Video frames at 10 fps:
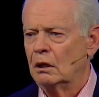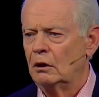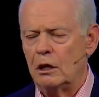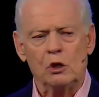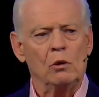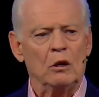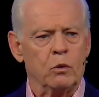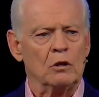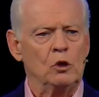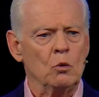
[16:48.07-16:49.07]
Did you eat
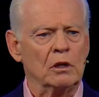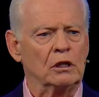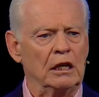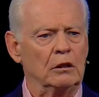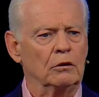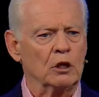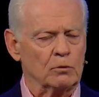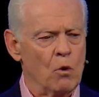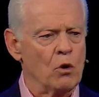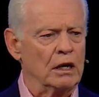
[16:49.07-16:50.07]
what you wanted to eat
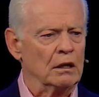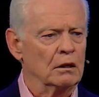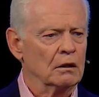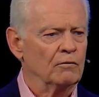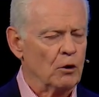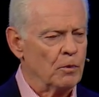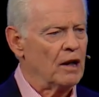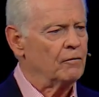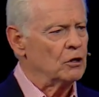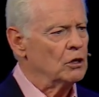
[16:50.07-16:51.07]
this morning for
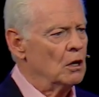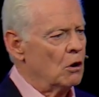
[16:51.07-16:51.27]
breakfast,